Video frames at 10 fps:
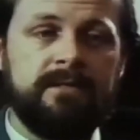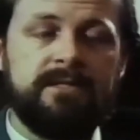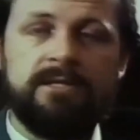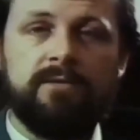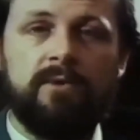
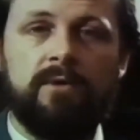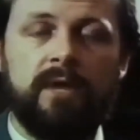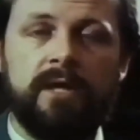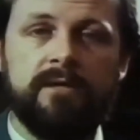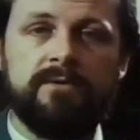This in the
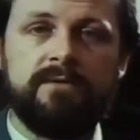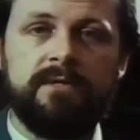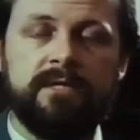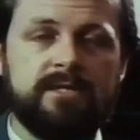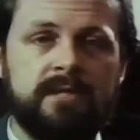wrong hands
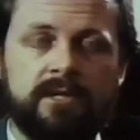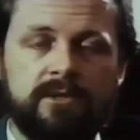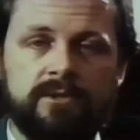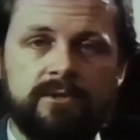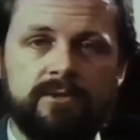is not
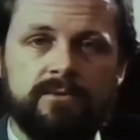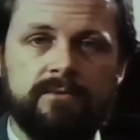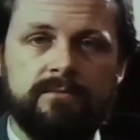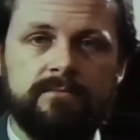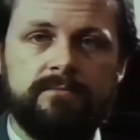a good
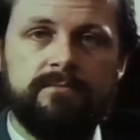tool.